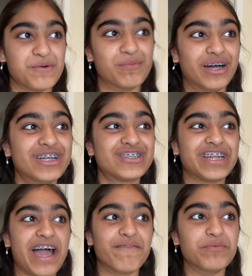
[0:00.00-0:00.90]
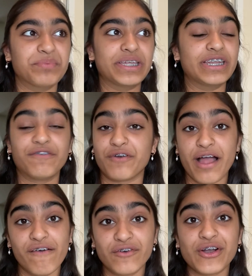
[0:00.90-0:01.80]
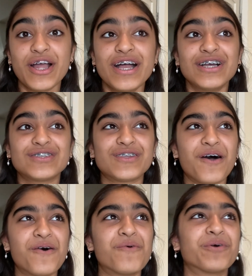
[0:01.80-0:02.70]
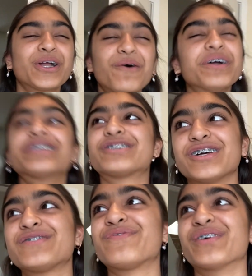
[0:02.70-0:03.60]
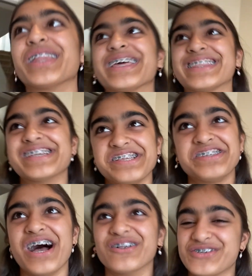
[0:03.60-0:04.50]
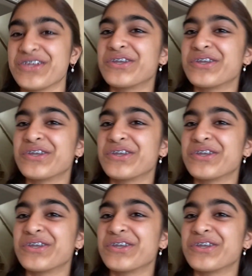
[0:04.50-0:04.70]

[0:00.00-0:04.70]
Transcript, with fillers: much and i haven't been in forever so we're going just for like the nostalgia you